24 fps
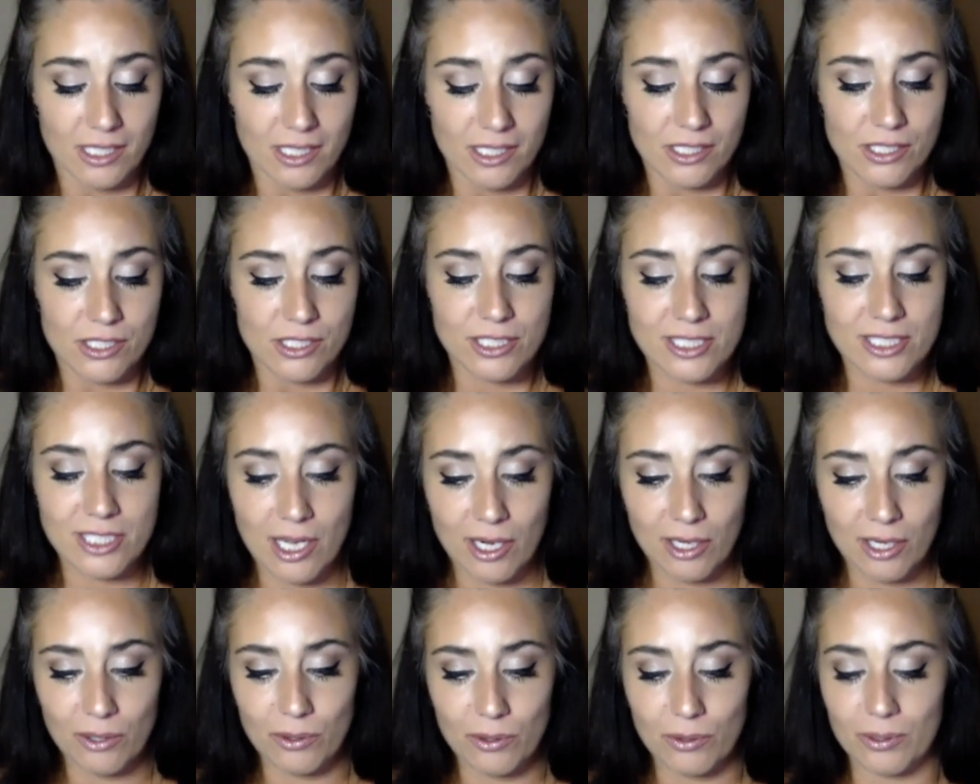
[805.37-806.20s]

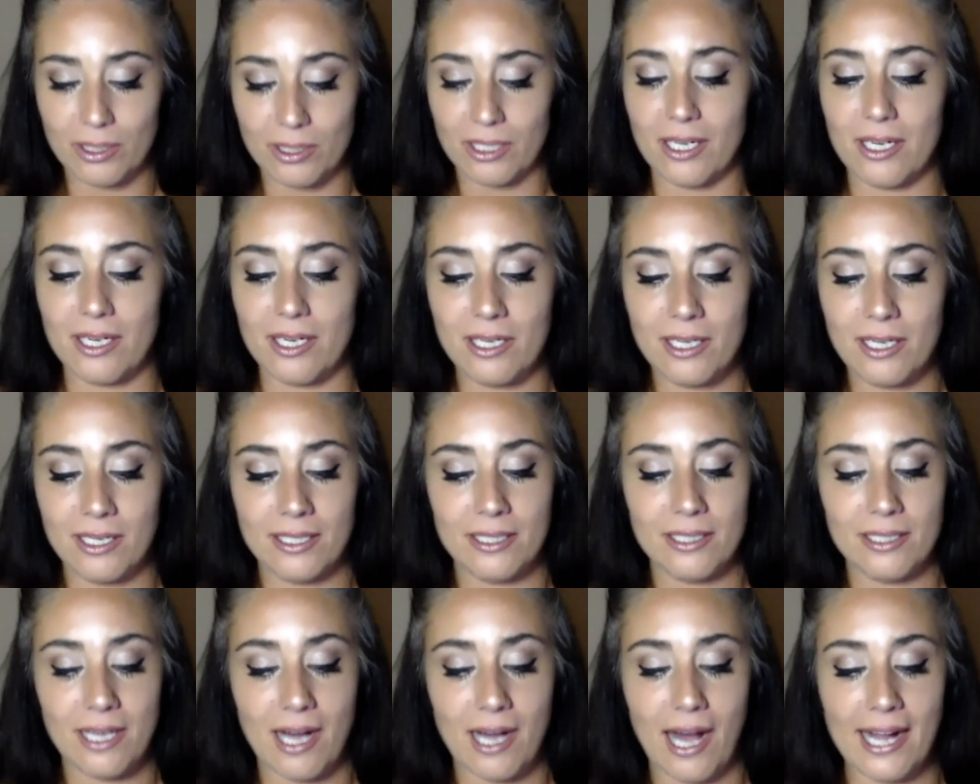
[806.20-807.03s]
So
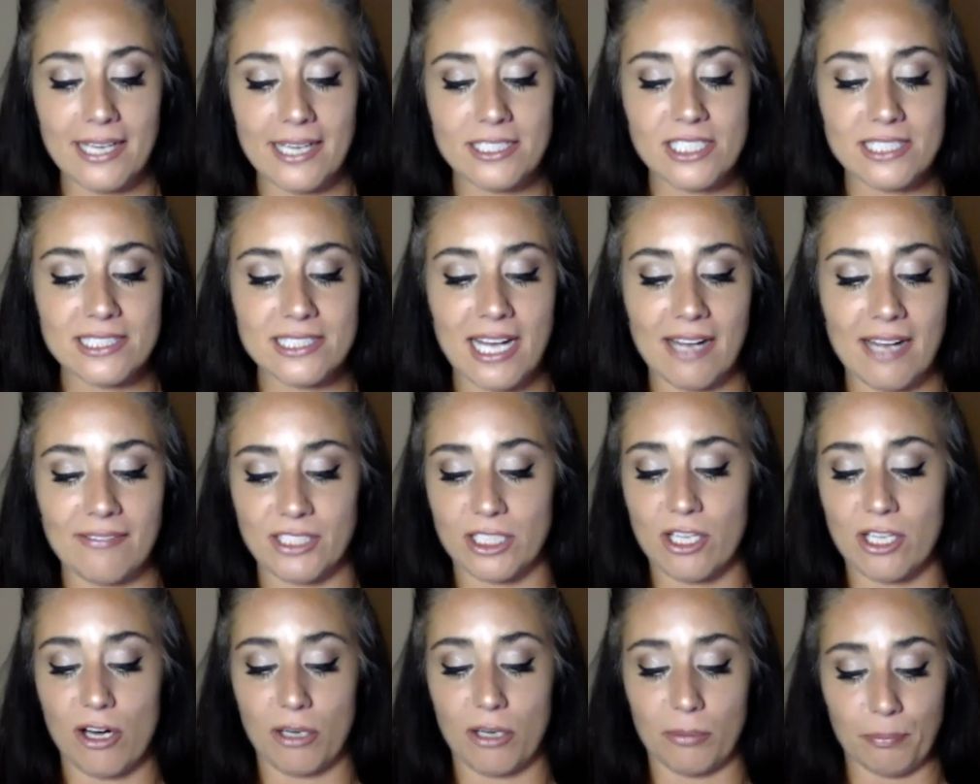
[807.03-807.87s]
I just have to
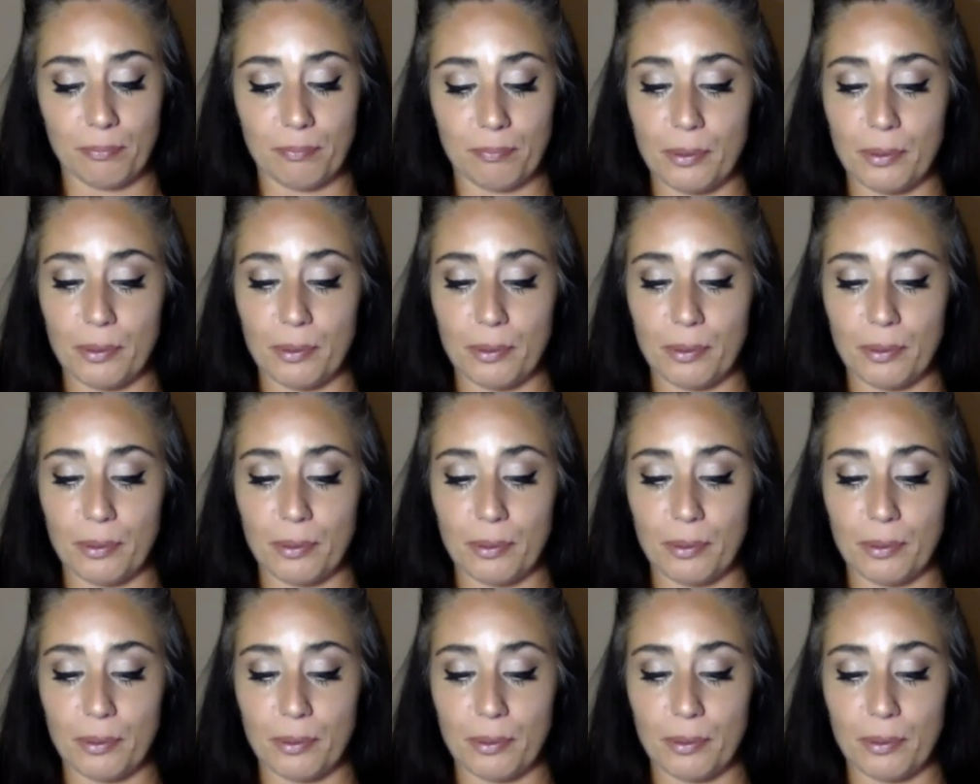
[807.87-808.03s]
call